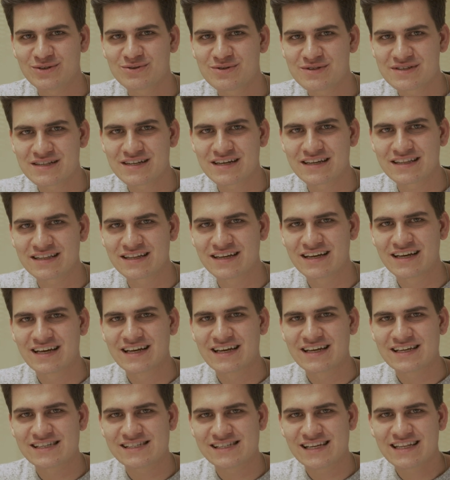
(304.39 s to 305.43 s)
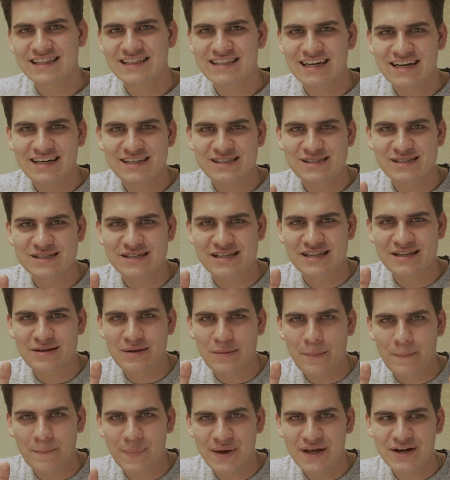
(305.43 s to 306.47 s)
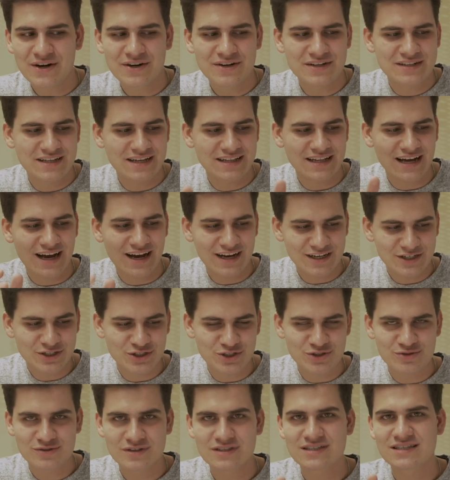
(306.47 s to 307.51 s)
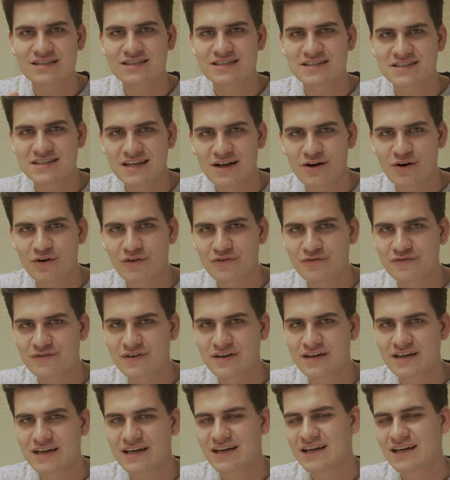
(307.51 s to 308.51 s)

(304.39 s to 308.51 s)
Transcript: used it said that it's better than iTunes itself.